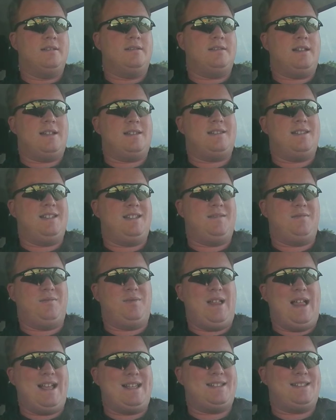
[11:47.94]
I think
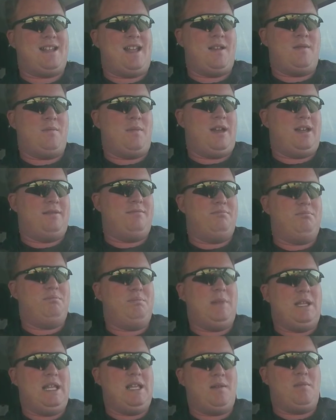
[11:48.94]
last time my
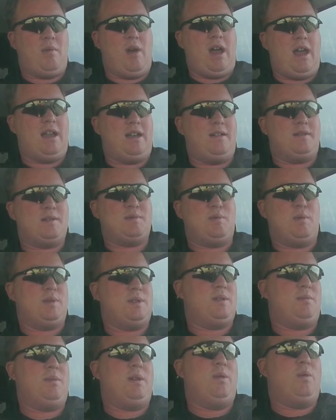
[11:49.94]
BMI was
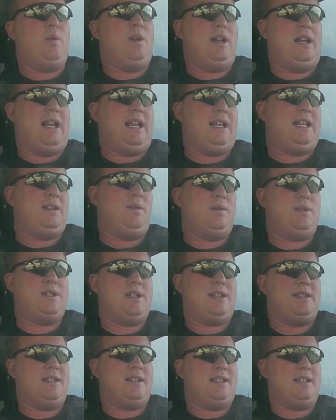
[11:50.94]
supposed to be 180, which
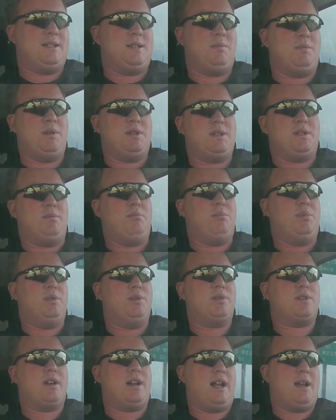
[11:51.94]
I think is a bunch of
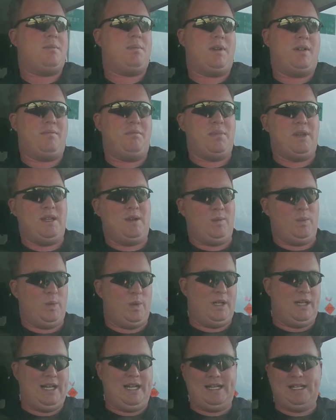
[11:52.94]
bull crap. I've been
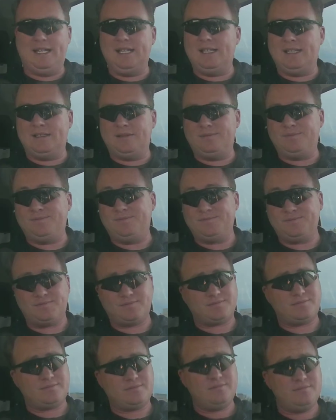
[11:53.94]
180
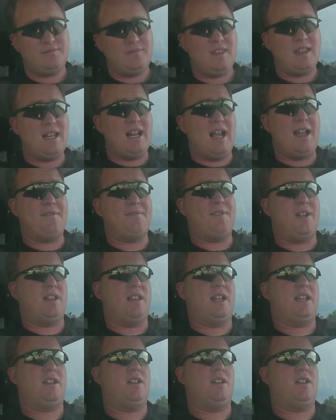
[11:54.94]
and I felt like